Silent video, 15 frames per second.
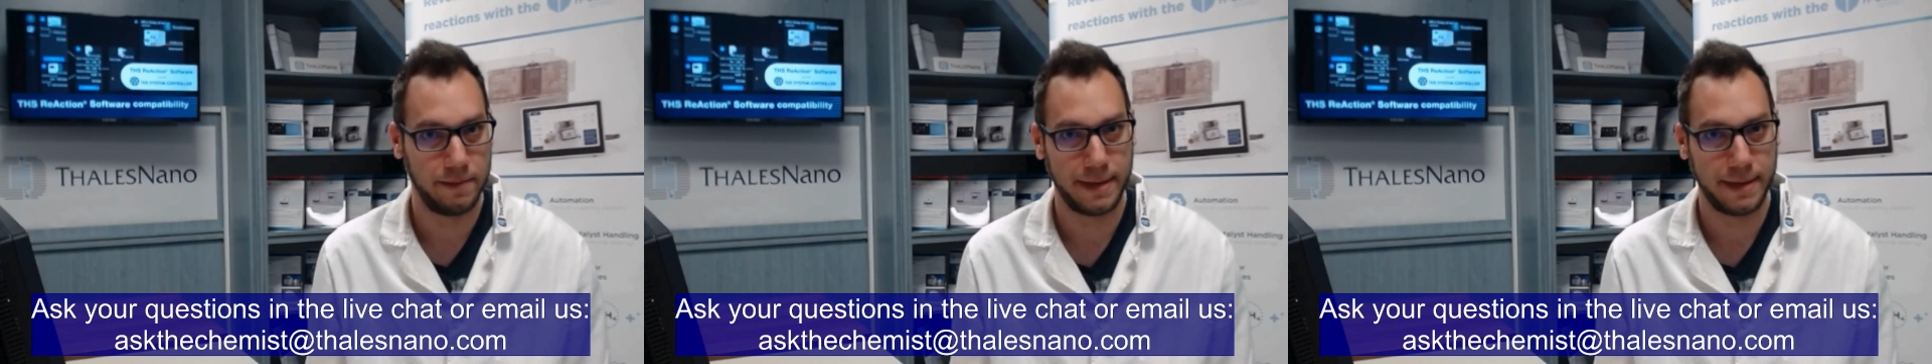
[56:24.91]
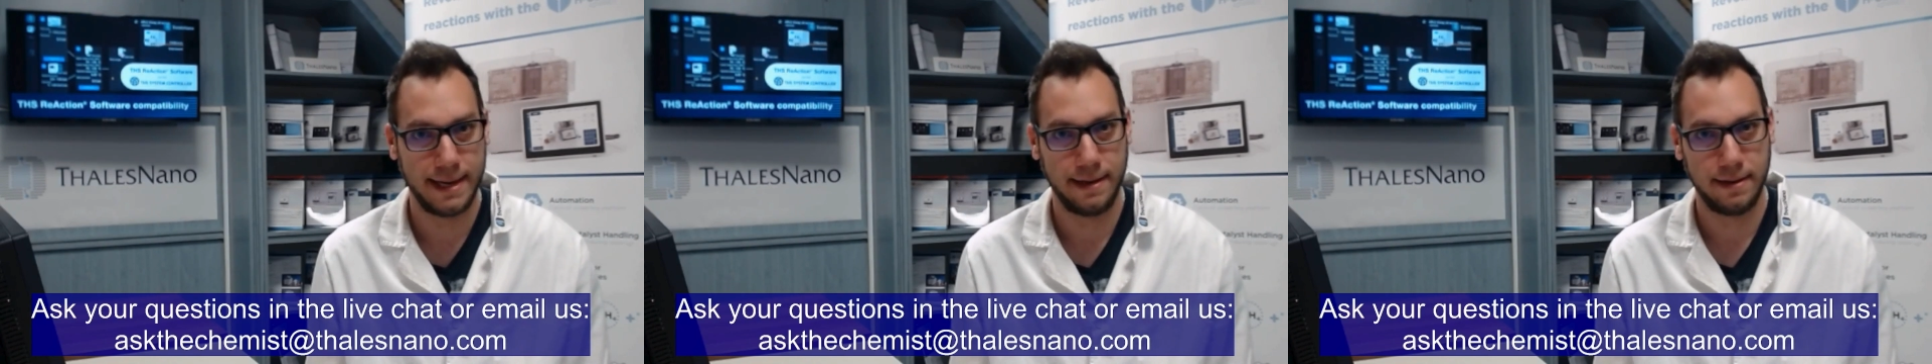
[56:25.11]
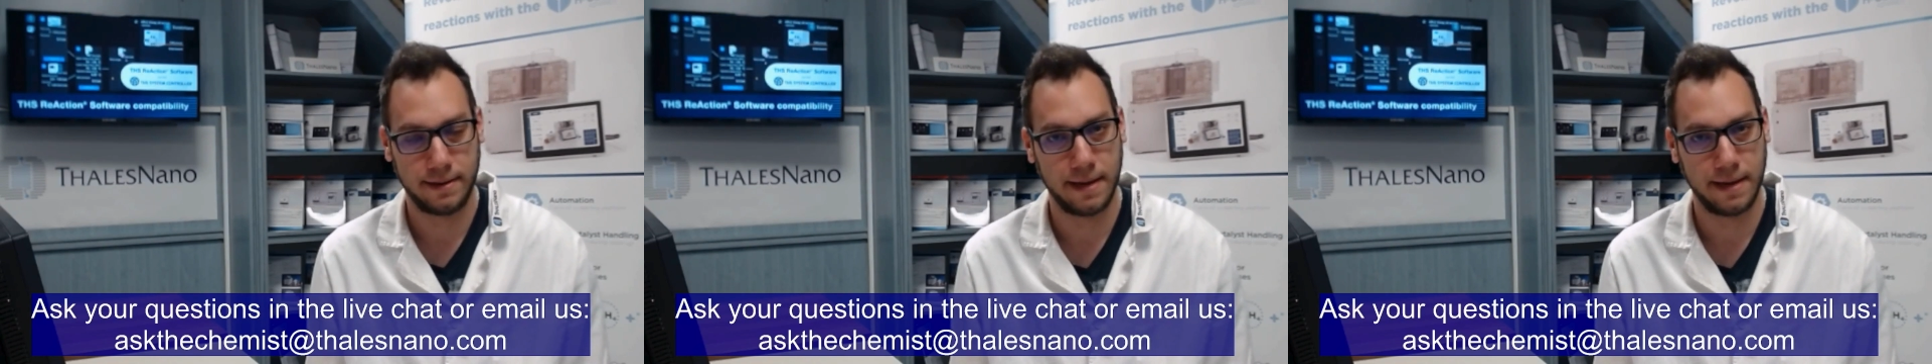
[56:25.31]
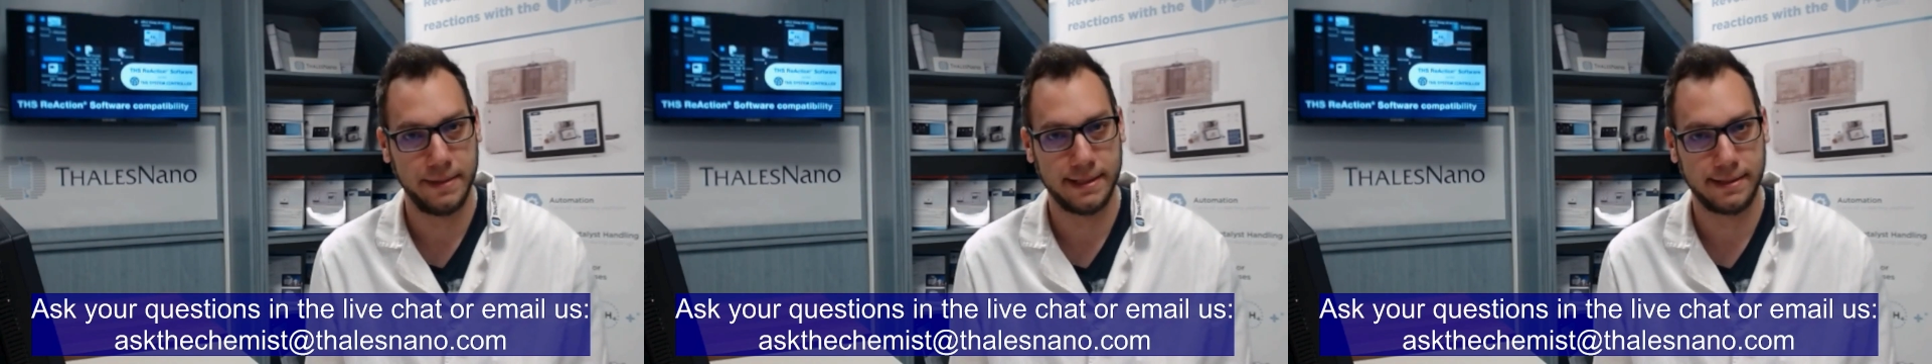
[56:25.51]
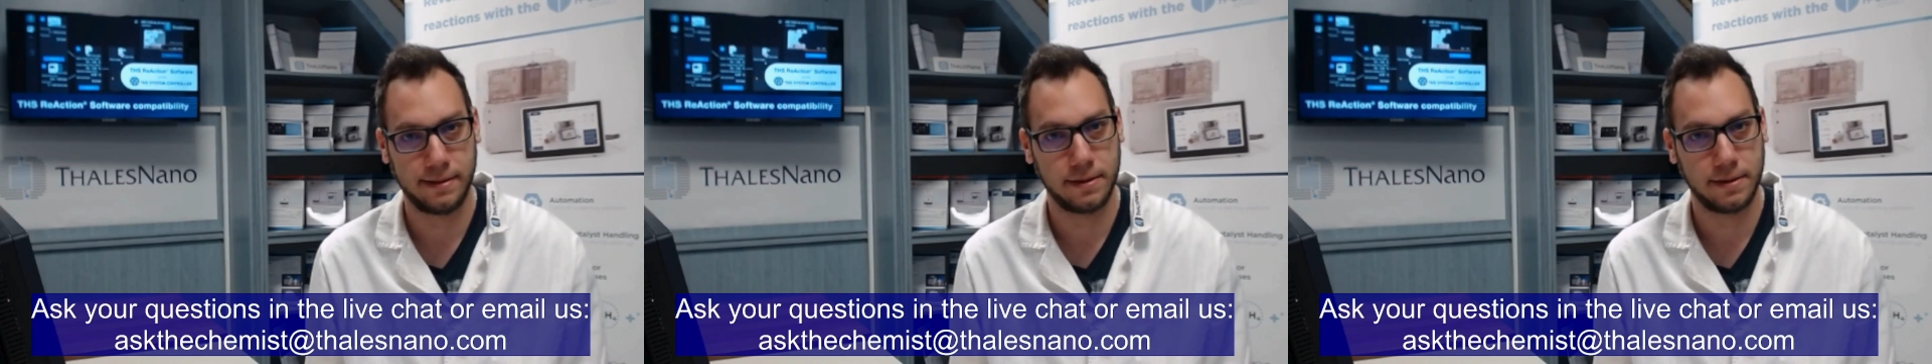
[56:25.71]
my
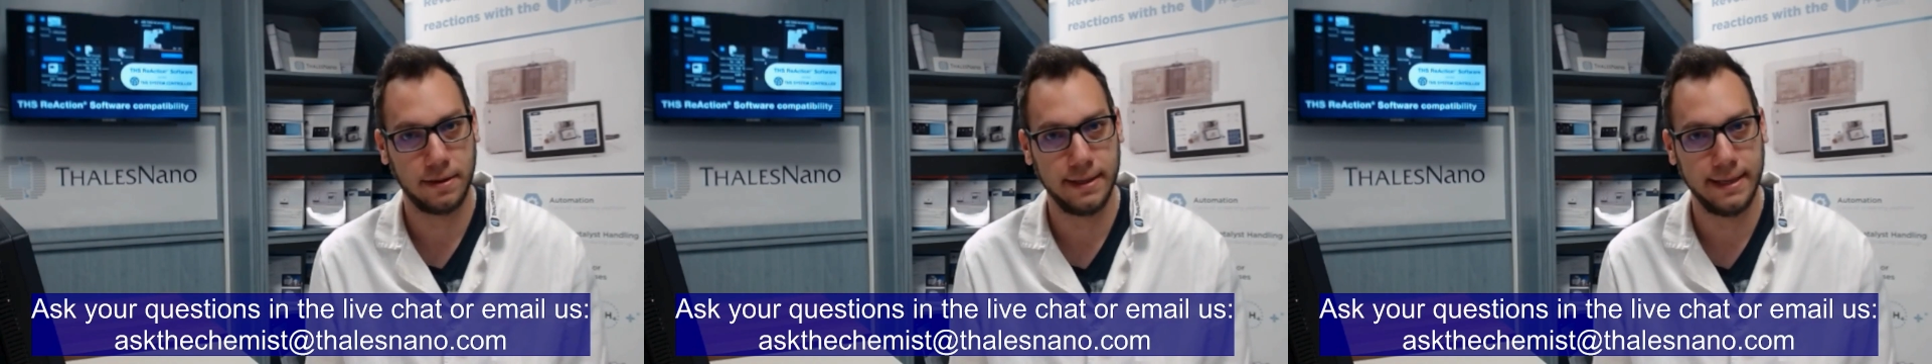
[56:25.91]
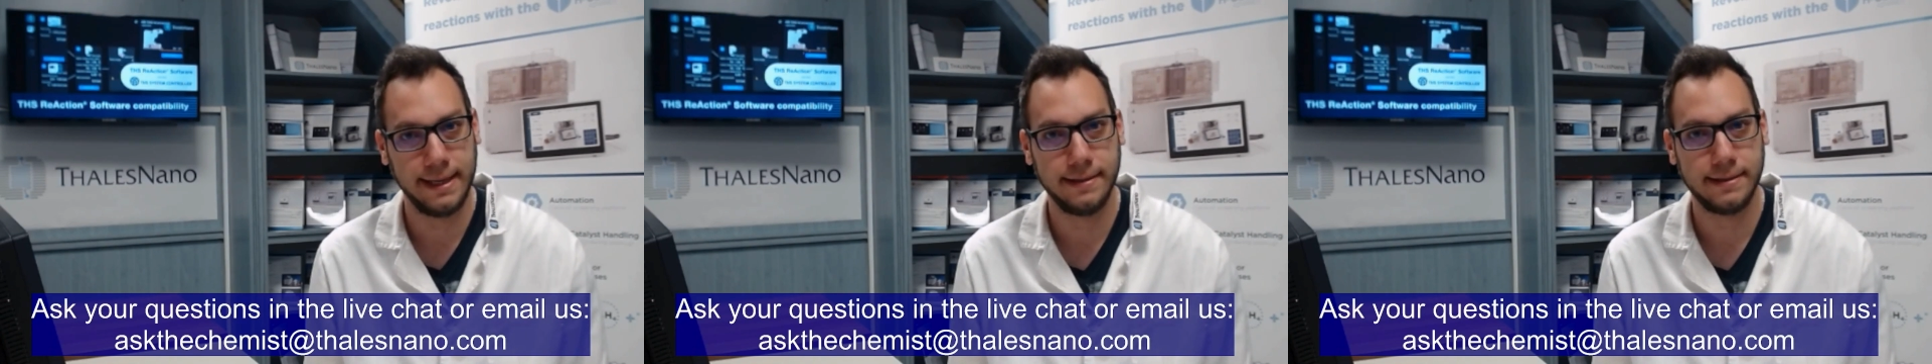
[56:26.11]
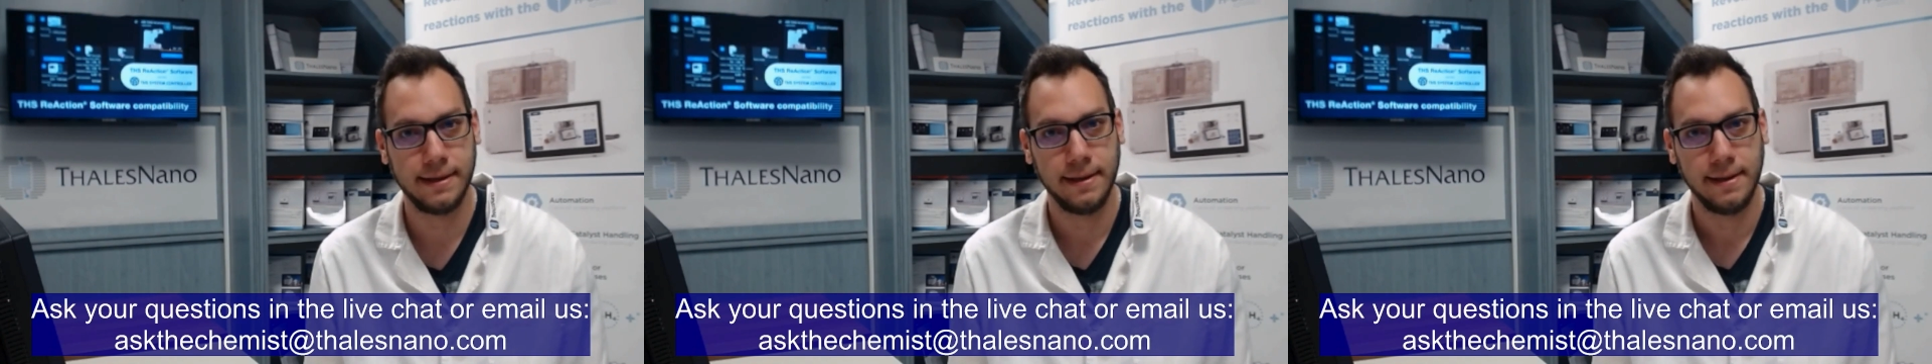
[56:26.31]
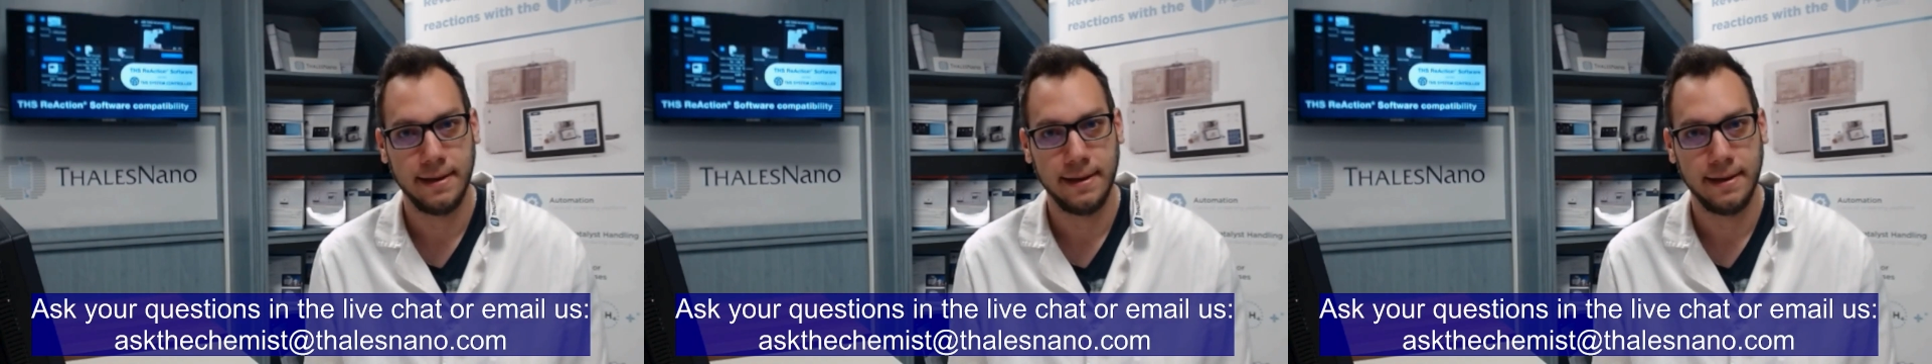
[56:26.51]
chemist colleagues,